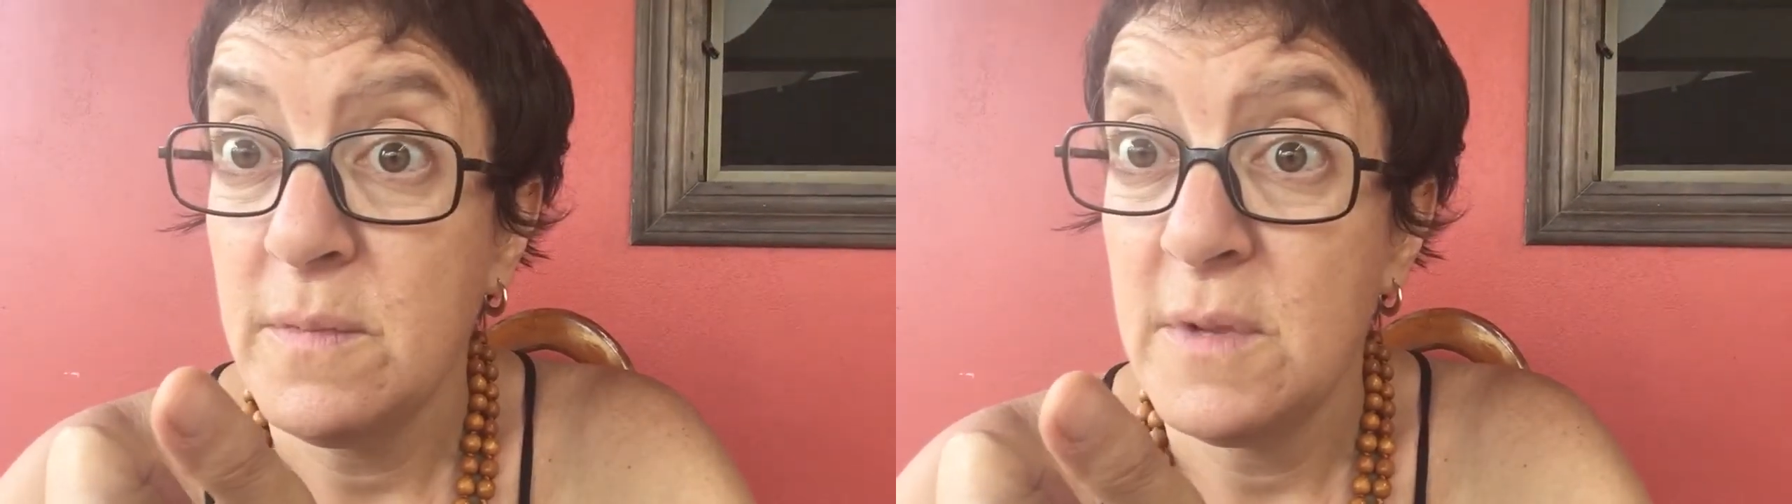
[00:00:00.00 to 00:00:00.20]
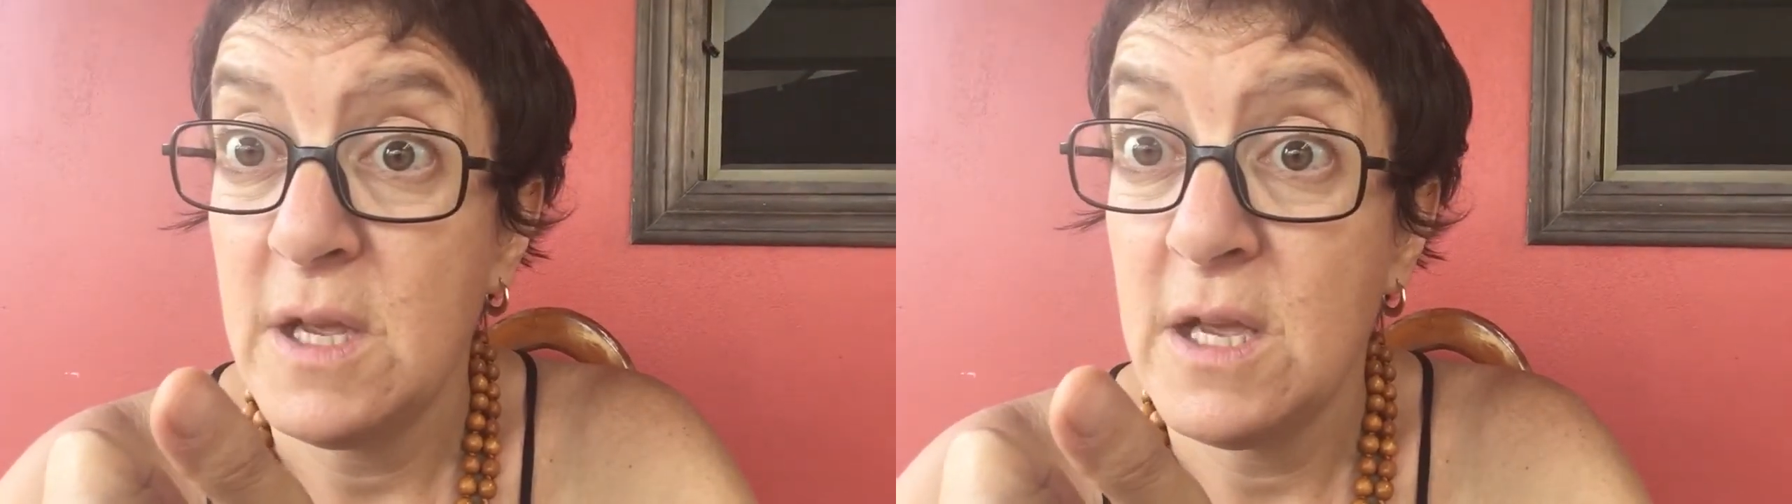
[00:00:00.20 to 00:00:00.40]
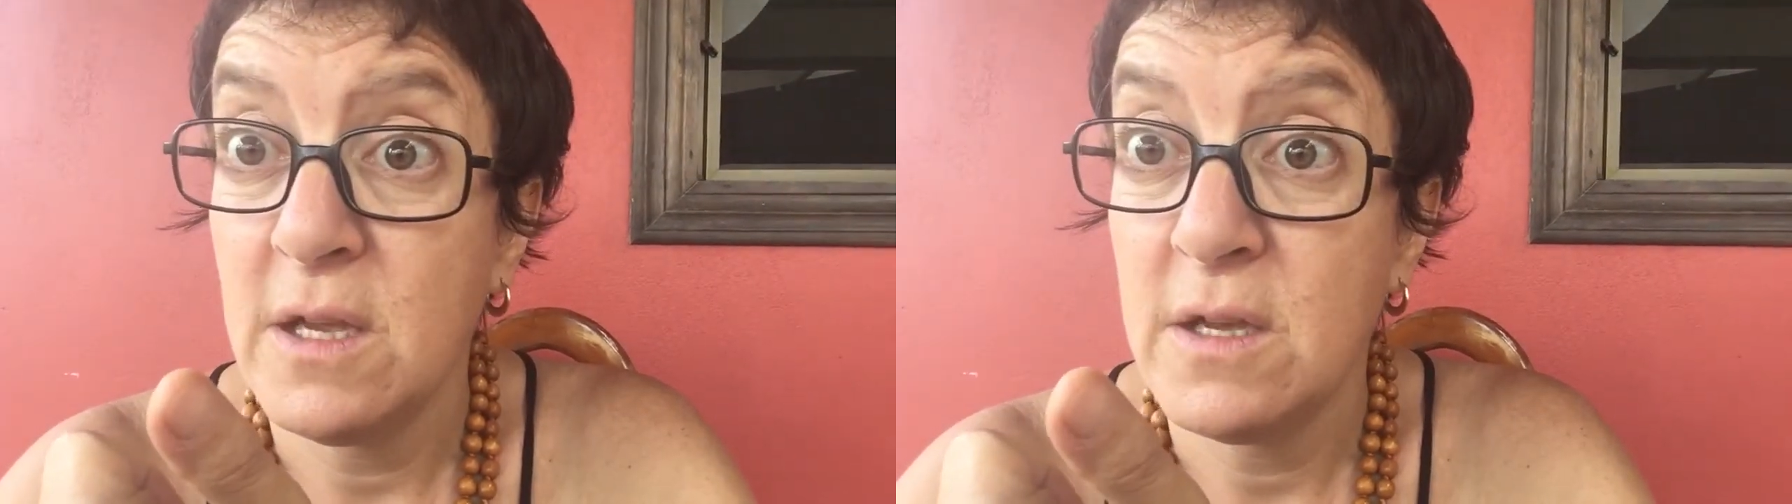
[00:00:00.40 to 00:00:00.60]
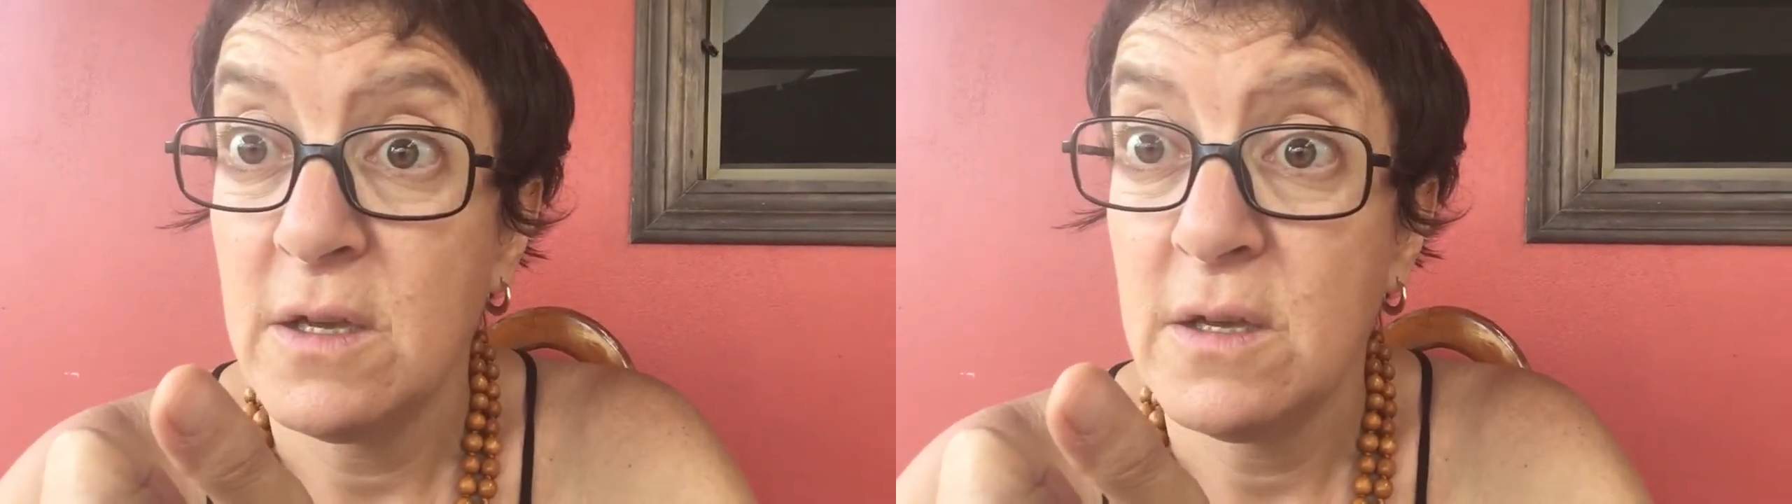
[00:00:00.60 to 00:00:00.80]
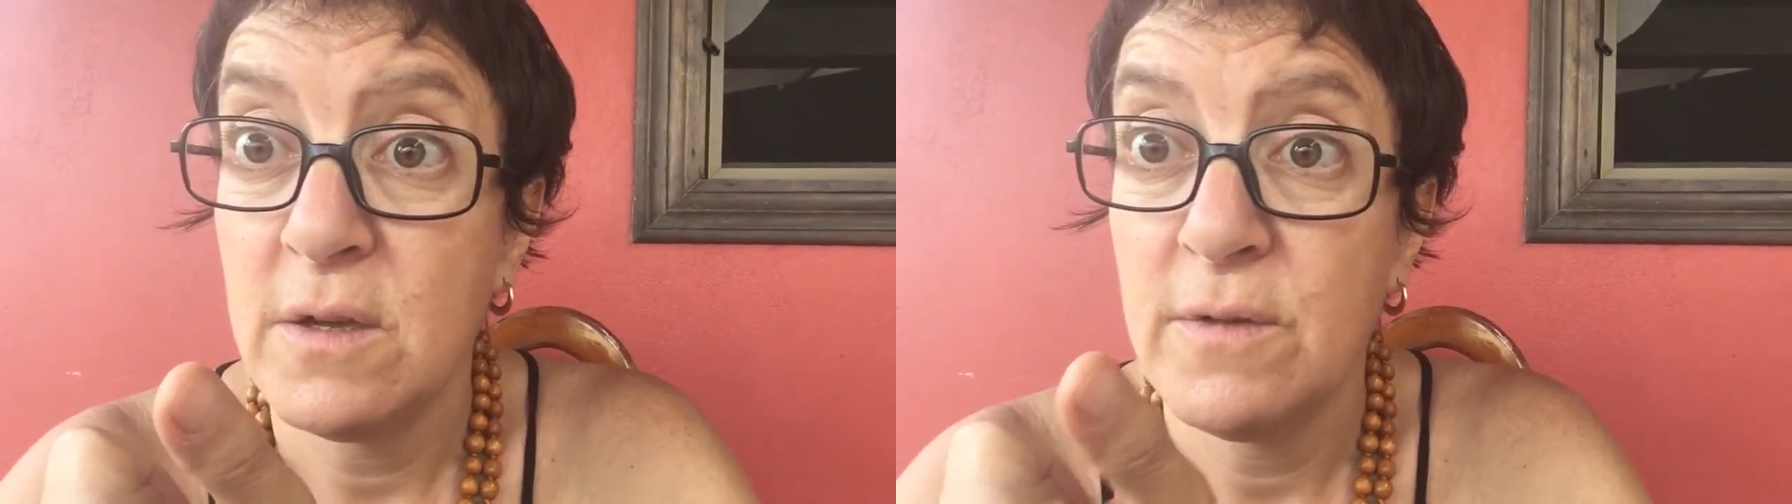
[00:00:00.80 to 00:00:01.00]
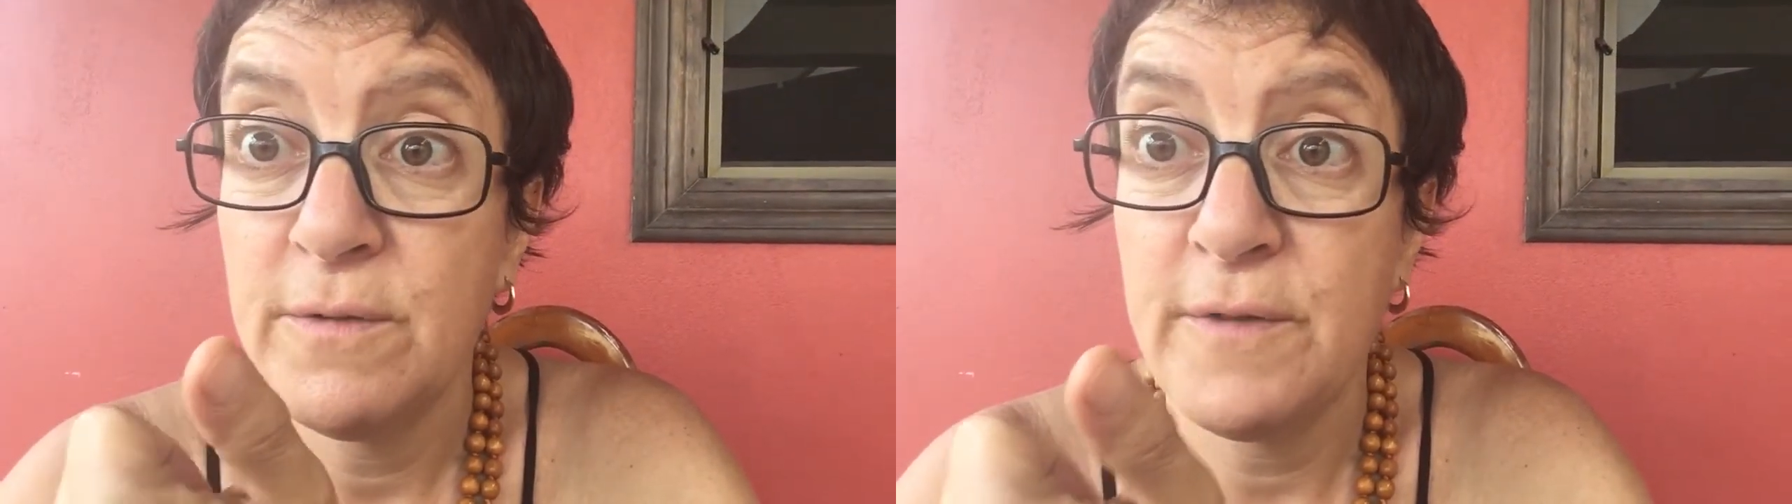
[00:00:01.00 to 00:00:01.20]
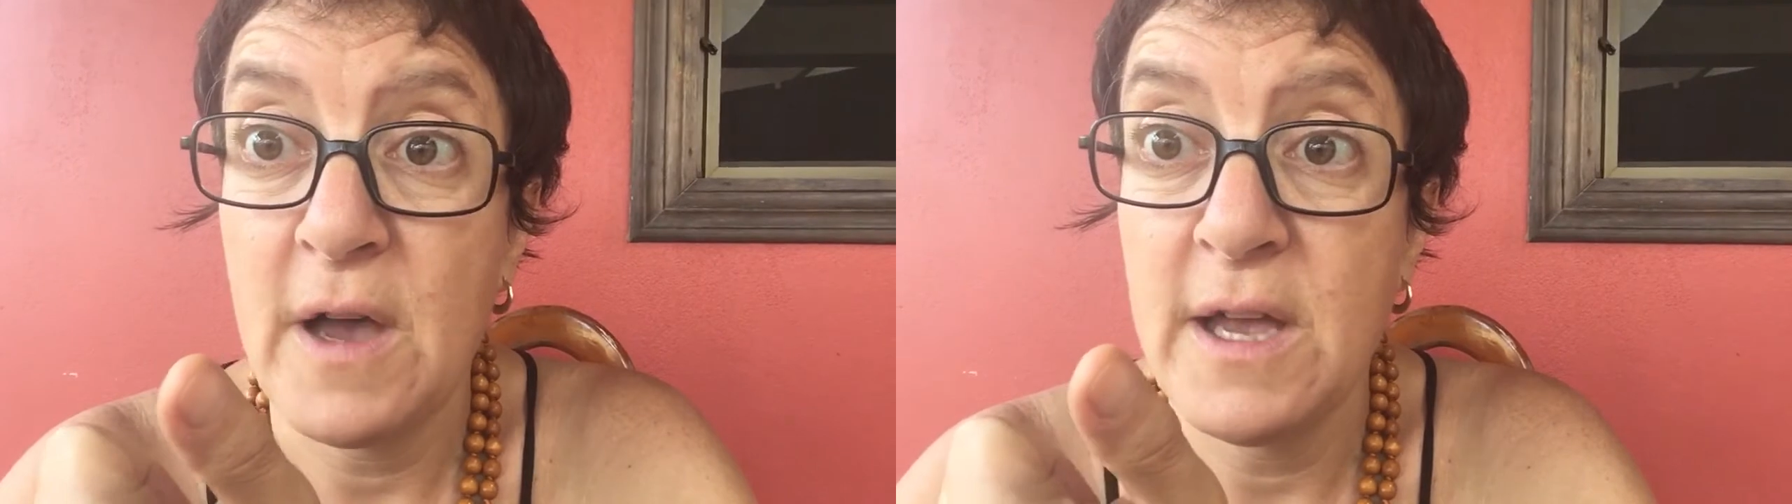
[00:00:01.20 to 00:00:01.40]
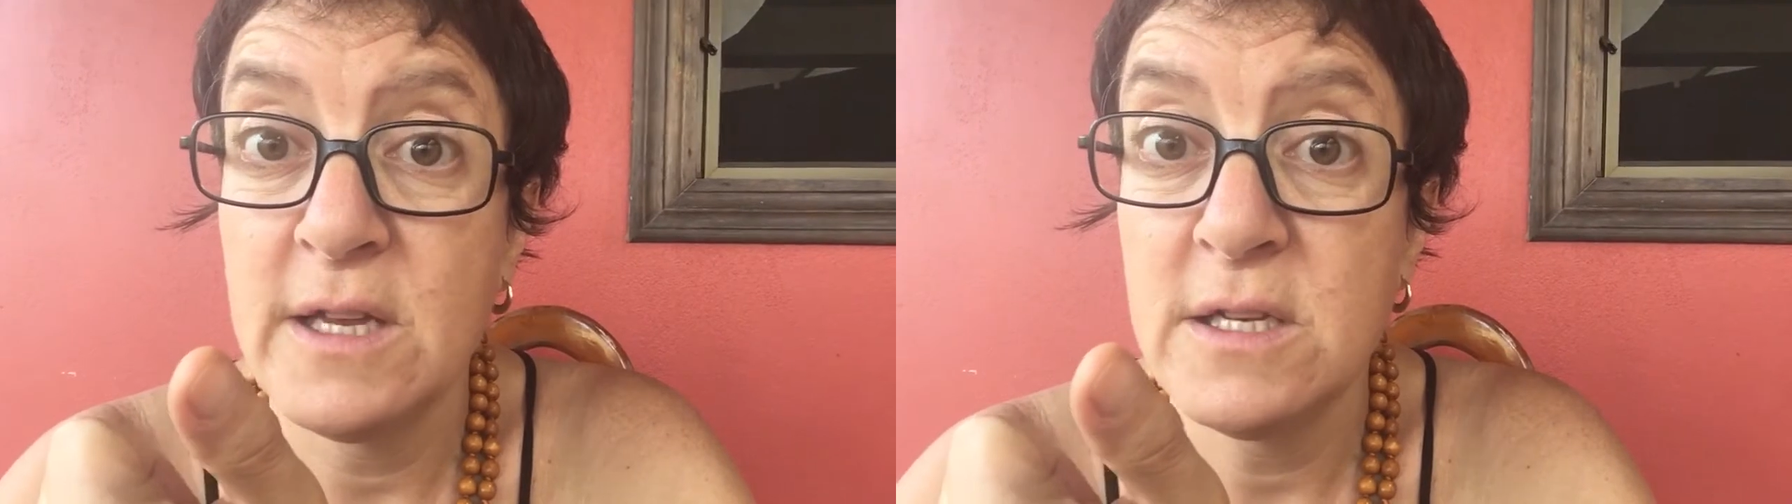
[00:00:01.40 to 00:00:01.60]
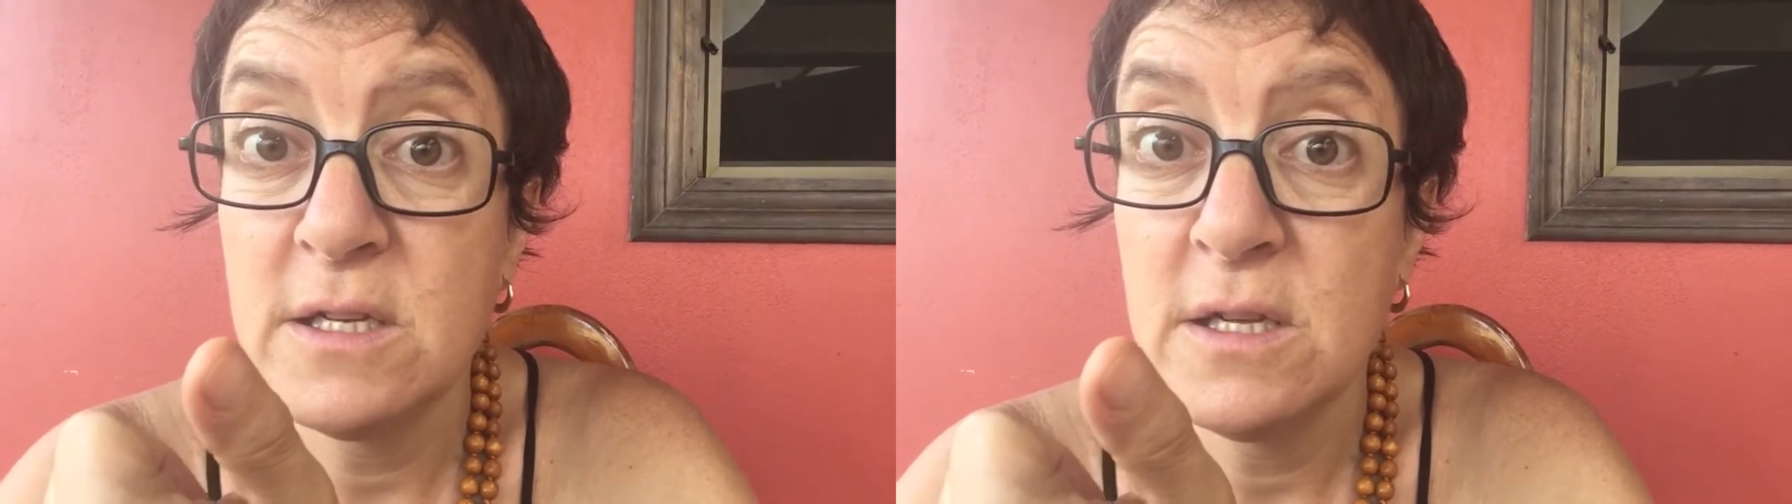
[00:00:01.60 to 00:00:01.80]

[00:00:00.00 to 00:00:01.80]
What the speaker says: ink, find